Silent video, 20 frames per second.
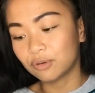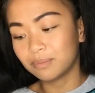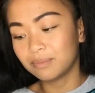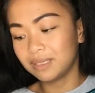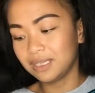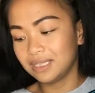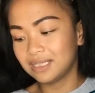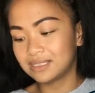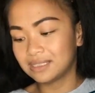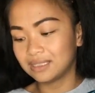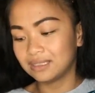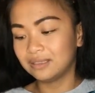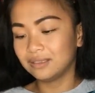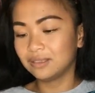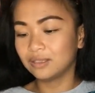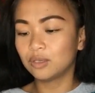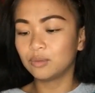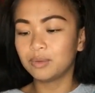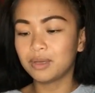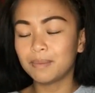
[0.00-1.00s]
For me, it's a
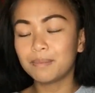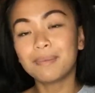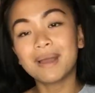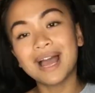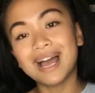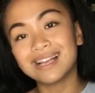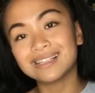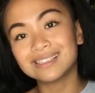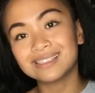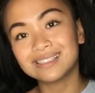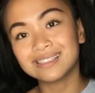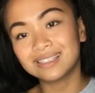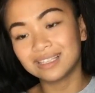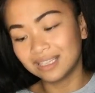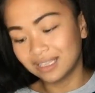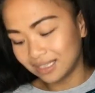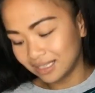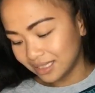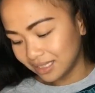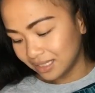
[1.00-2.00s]
little bit past
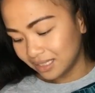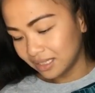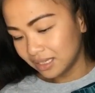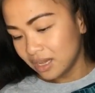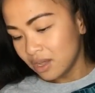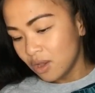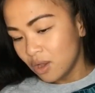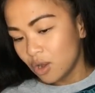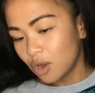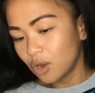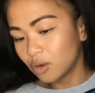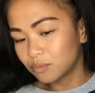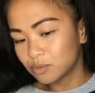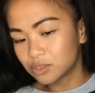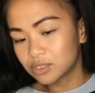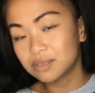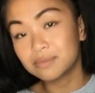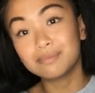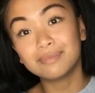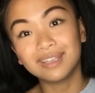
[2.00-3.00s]
the knee,
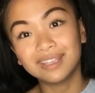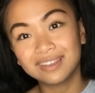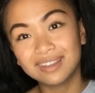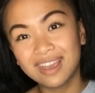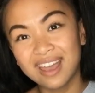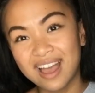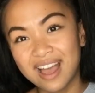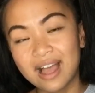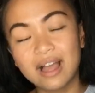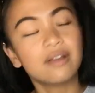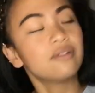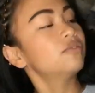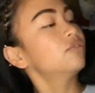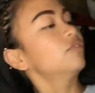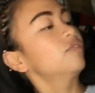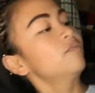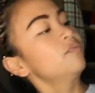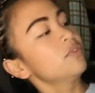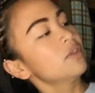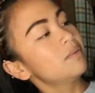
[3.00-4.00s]
almost mid
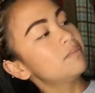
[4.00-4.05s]
calf,